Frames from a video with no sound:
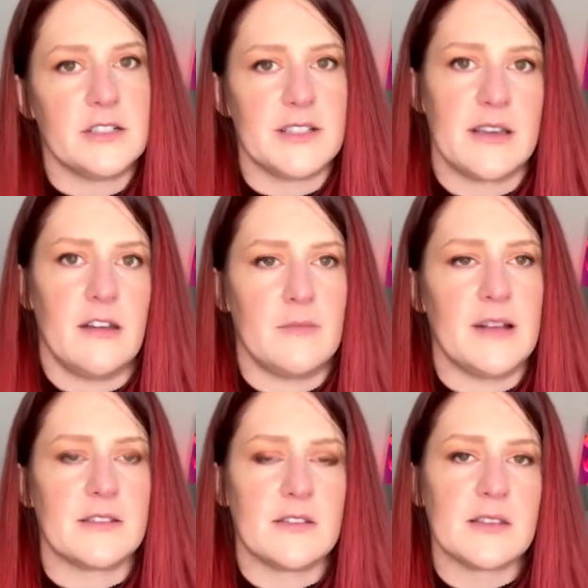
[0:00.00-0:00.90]
colored
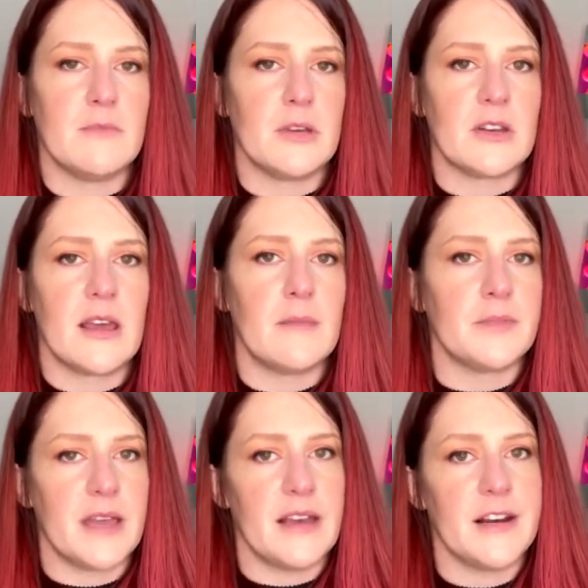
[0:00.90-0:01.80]
pencils and building up
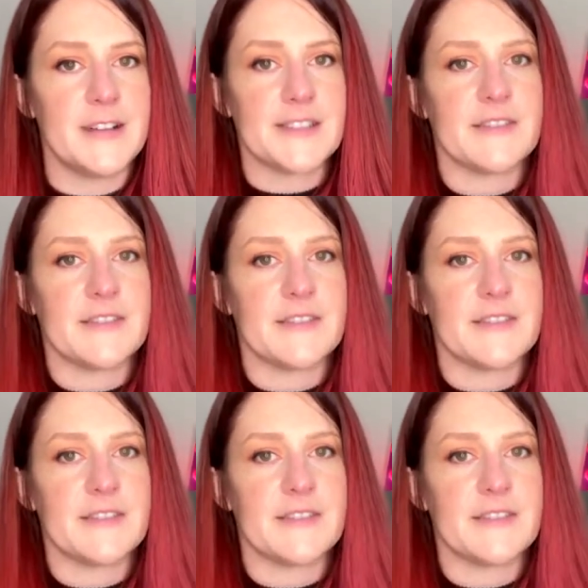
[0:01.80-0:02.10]
layers.